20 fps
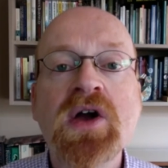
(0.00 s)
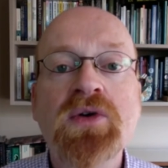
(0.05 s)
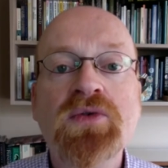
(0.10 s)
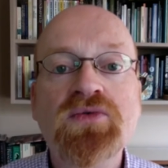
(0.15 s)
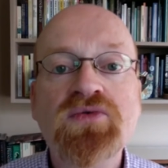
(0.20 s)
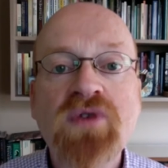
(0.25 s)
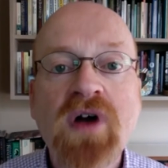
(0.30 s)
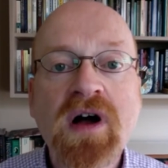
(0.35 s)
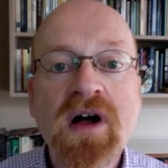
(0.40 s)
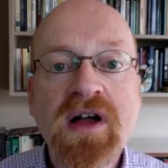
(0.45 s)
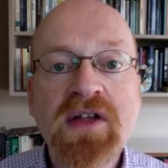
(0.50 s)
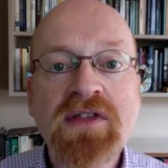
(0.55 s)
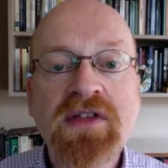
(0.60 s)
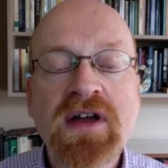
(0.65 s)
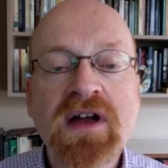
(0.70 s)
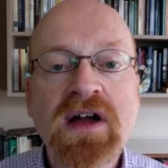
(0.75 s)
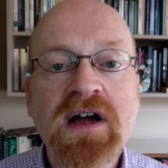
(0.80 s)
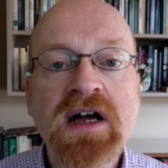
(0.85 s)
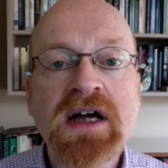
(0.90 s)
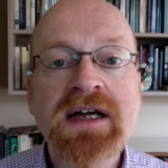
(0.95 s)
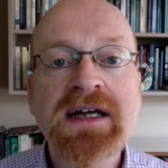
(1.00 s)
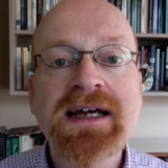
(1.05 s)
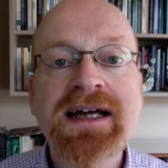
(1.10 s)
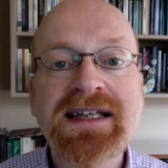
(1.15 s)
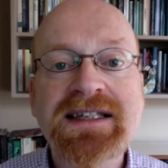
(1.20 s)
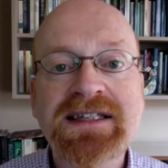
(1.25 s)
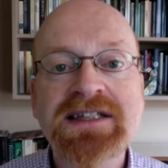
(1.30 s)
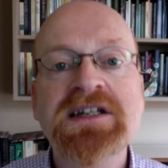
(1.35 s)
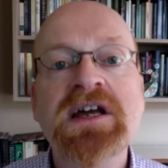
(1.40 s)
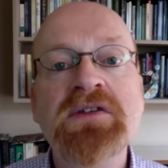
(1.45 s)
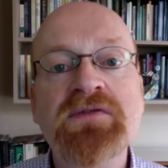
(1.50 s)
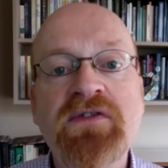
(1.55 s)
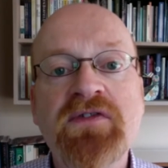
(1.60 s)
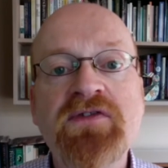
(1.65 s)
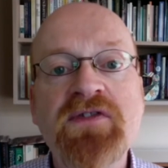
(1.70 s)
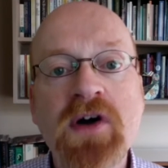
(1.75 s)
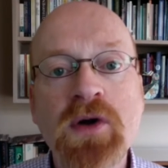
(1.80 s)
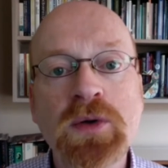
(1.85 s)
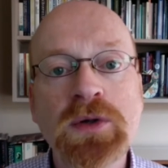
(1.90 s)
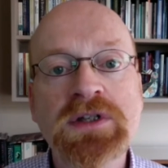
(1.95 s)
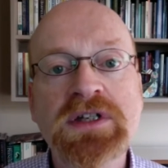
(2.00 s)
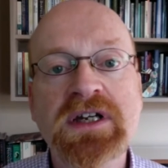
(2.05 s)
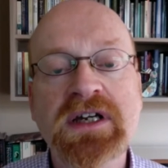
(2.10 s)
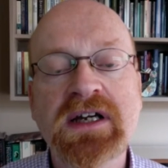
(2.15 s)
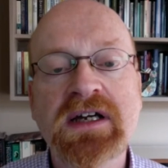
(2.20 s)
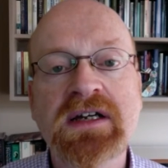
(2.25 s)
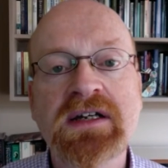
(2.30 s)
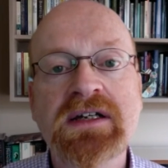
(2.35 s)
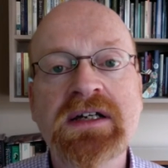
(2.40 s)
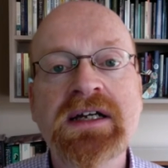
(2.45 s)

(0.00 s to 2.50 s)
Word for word: Rather, it's an unfolding.